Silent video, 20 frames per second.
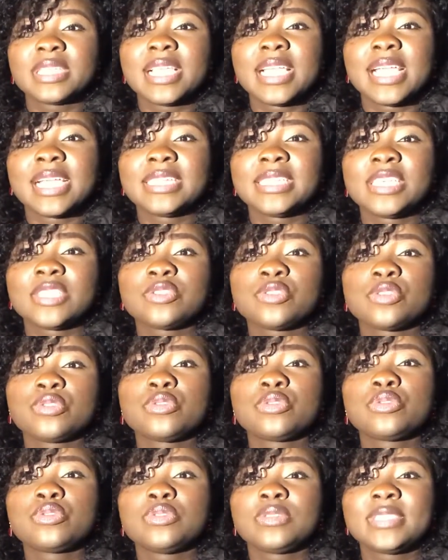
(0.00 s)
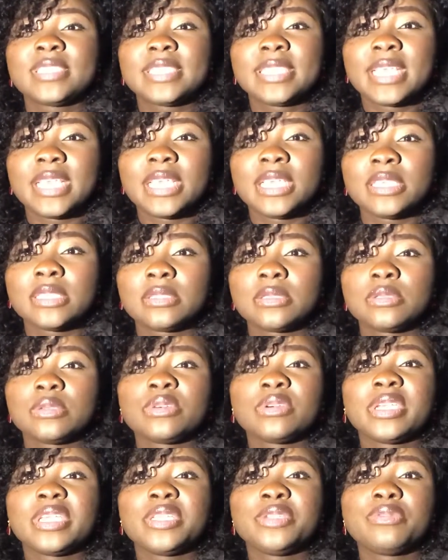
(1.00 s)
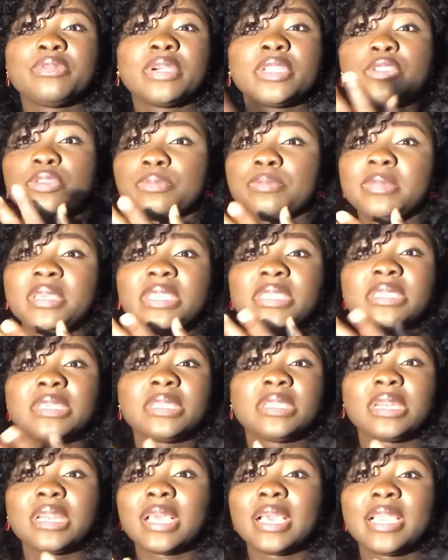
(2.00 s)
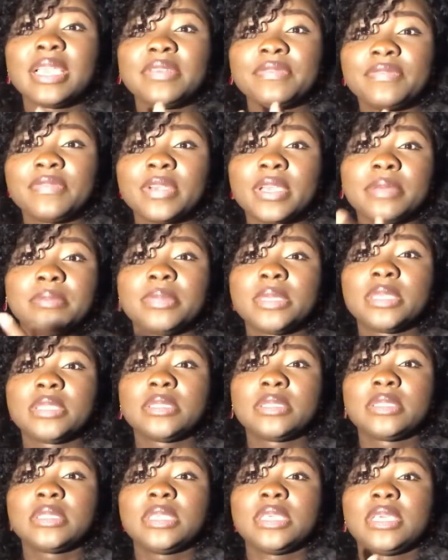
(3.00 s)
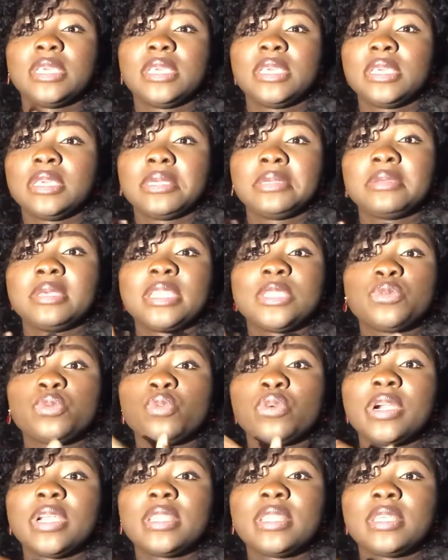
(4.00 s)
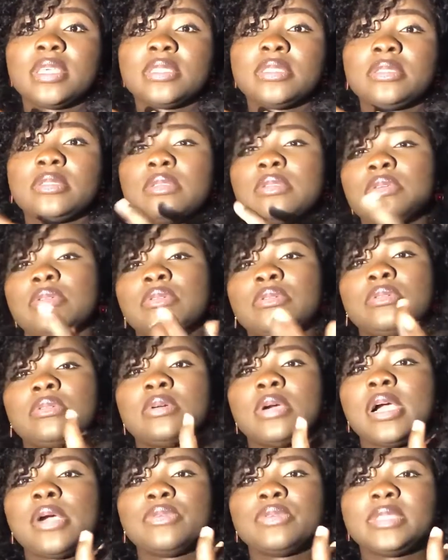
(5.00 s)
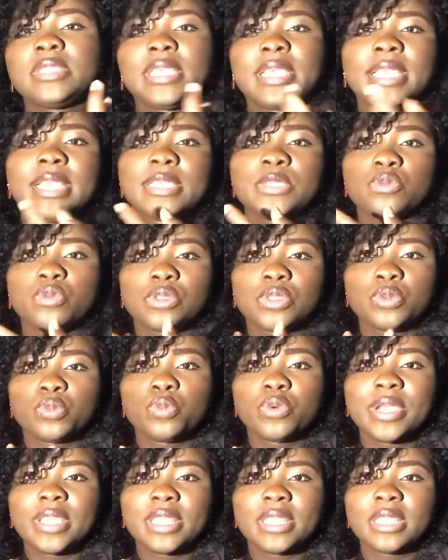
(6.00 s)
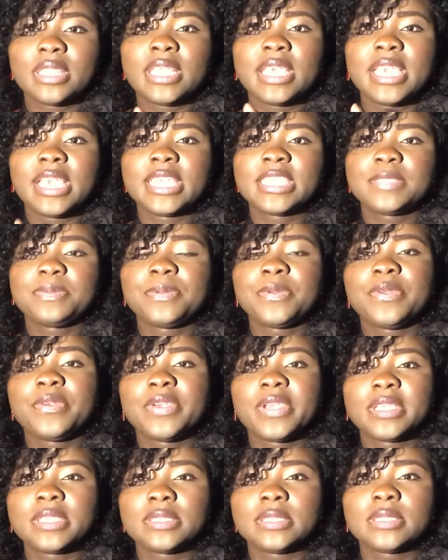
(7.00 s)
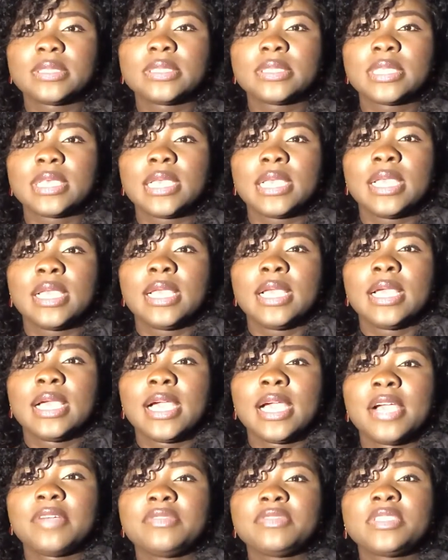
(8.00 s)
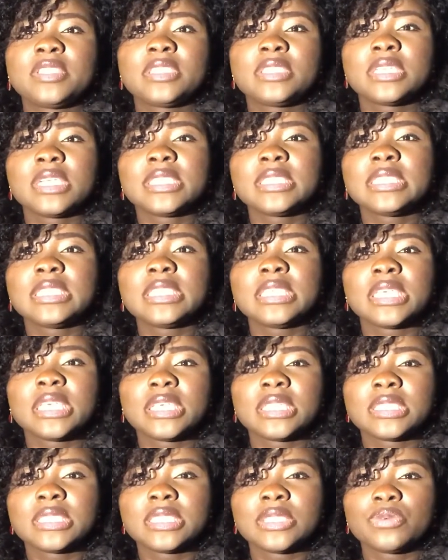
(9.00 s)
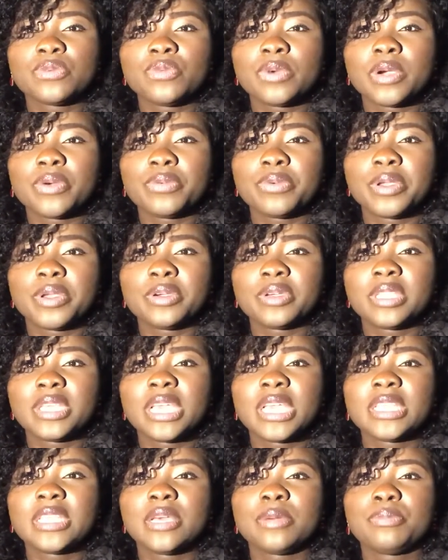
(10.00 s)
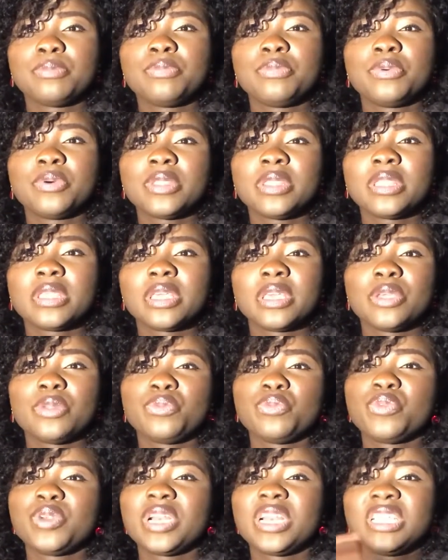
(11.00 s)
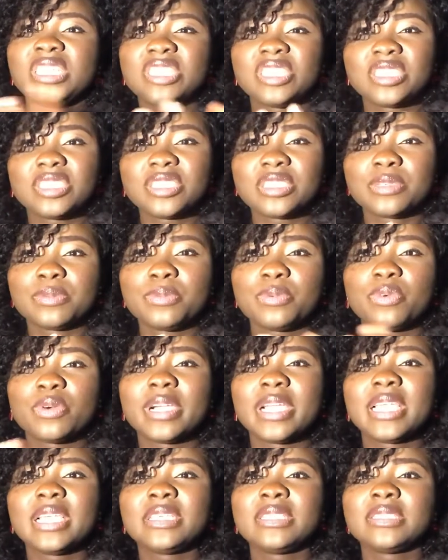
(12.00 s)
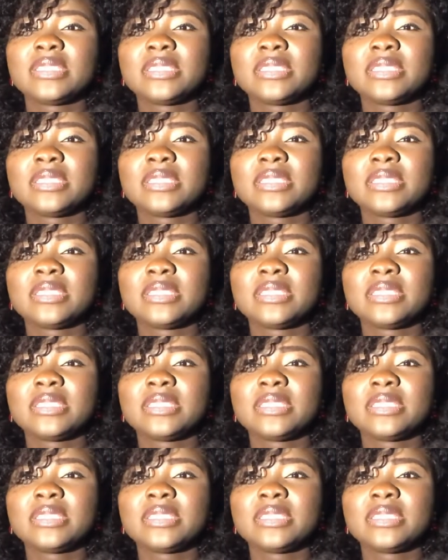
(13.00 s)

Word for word: others also to stay. So anyone you meet in life, I mean, it's worth it. So I would say it was worth the experience. I've shed tears in one way or the other, both in relationship wise